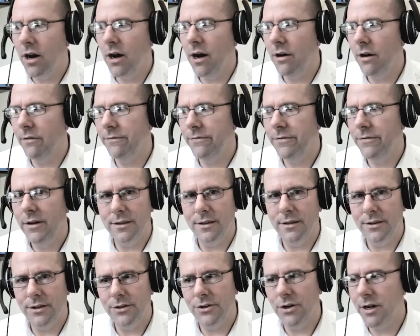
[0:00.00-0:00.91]
of
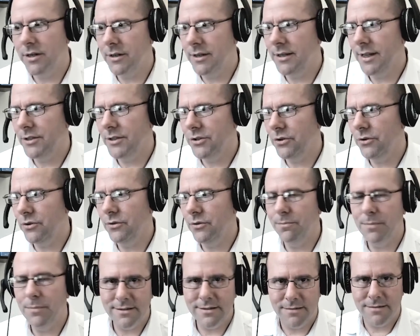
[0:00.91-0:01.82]
the data that's
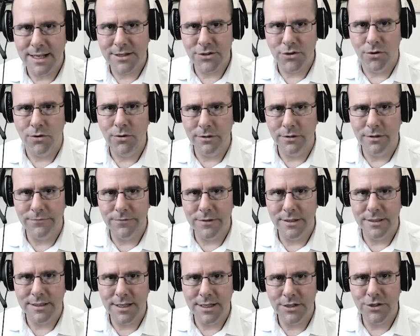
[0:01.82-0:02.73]
skewed, but that's a whole
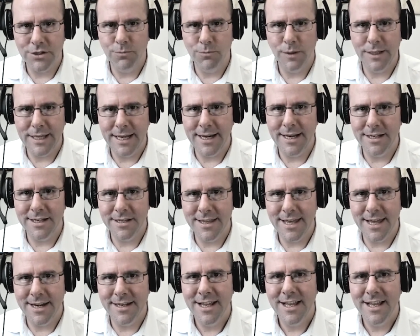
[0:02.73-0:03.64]
different discussion. We'll get
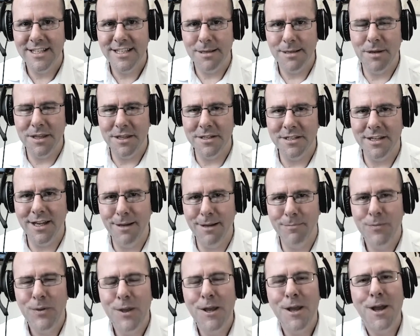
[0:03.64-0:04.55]
into that some other
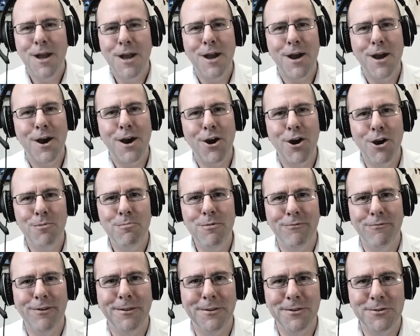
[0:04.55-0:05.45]
time. I
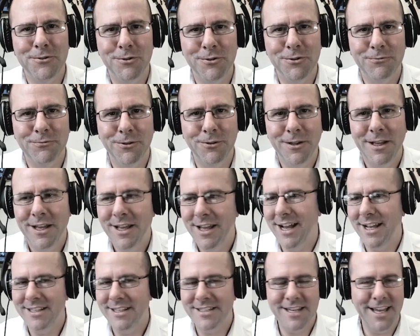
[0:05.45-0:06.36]
hope you found this useful.
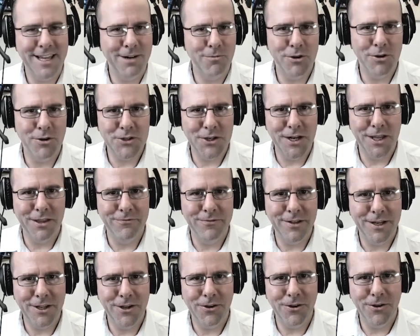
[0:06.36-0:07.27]
Stay and watch
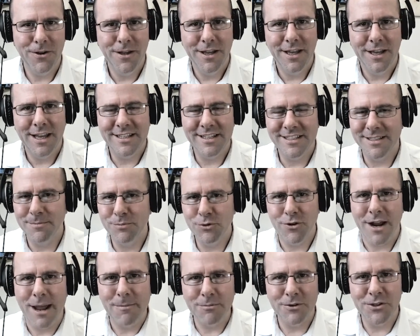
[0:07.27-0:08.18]
another video.
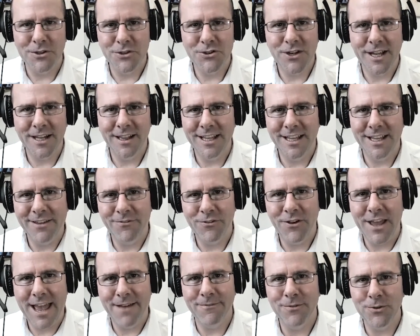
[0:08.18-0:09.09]
Subscribe to this channel
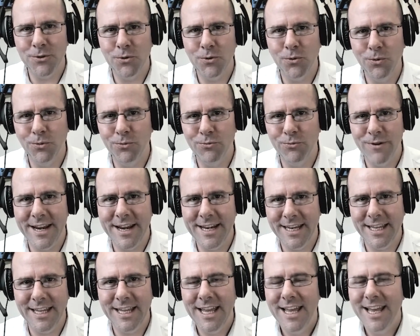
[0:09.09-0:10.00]
if you haven't
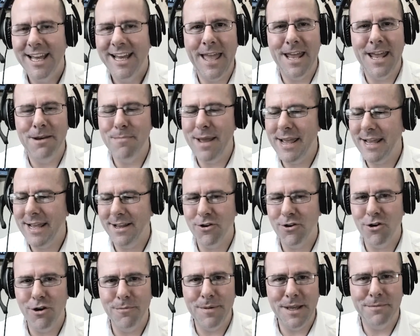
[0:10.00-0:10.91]
already.
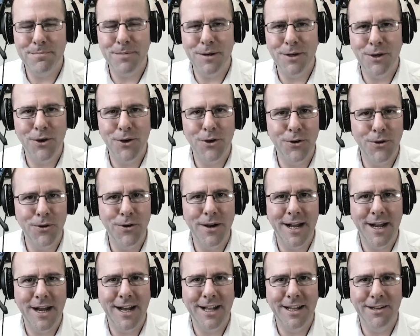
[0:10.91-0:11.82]
Make a comment
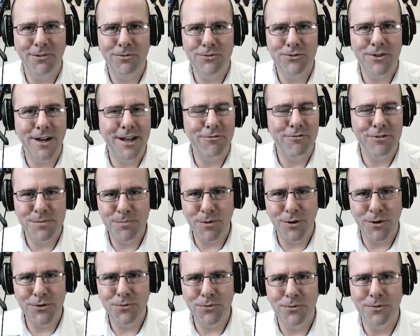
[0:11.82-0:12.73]
below. I'll try and
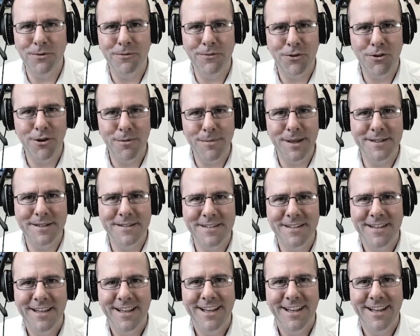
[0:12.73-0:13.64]
respond to all of the
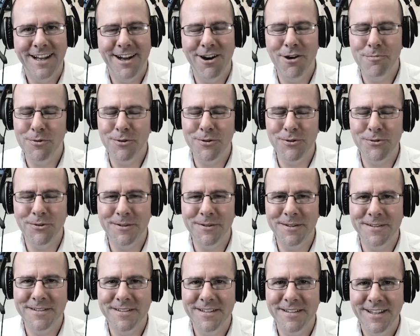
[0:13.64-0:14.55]
comments. I hope you
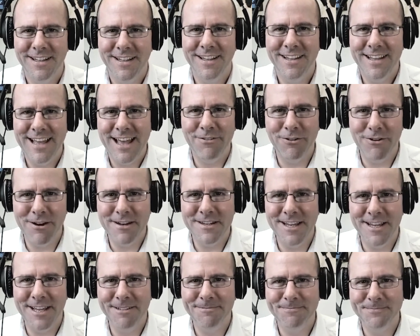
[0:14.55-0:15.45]
enjoyed this. Have a
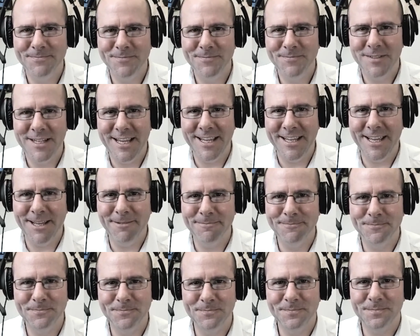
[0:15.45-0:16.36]
great day. Take care.